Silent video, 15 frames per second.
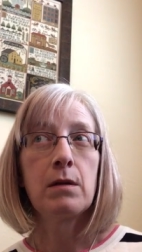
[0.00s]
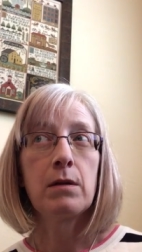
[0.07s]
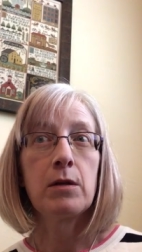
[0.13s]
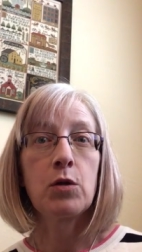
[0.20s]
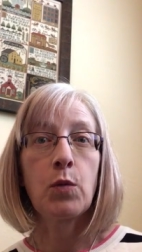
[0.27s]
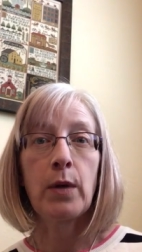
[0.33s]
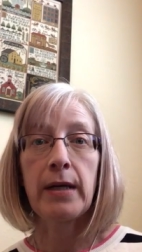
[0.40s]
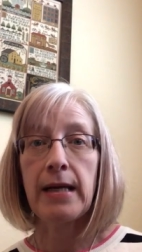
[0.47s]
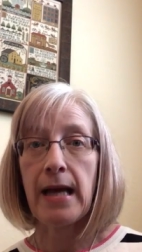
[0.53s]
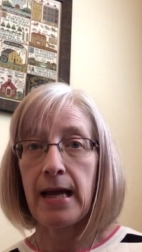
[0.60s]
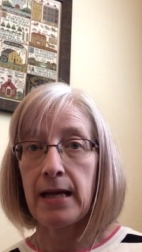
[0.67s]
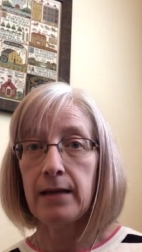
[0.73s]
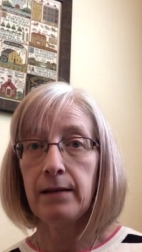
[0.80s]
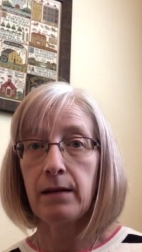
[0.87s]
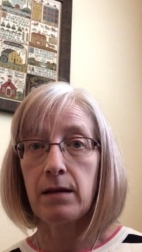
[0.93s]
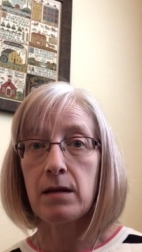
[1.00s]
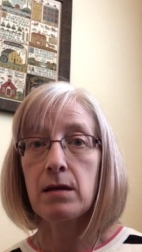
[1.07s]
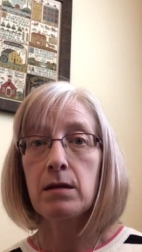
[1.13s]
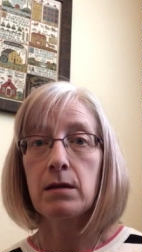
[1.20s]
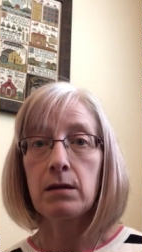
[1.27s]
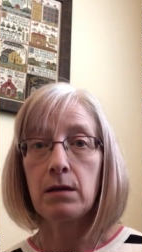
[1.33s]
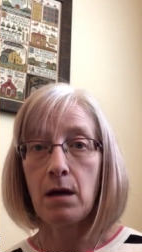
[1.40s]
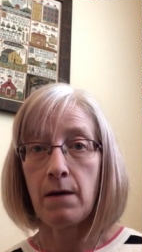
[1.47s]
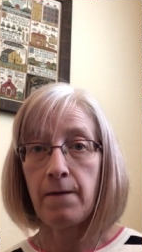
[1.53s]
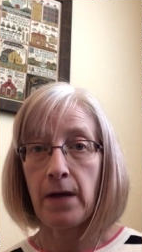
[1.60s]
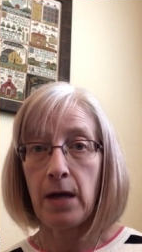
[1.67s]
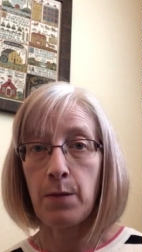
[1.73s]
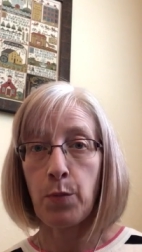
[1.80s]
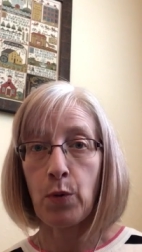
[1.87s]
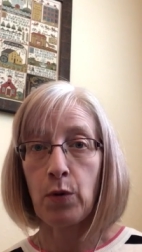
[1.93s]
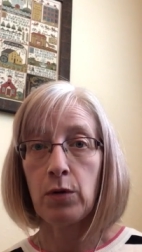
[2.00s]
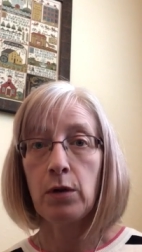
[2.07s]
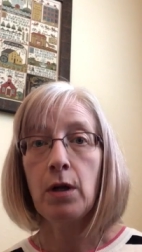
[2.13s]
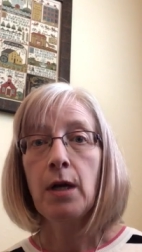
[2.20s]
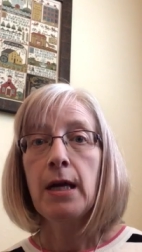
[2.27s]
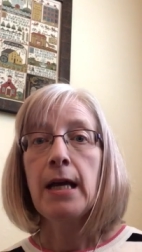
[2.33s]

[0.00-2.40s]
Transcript: the 28th of April,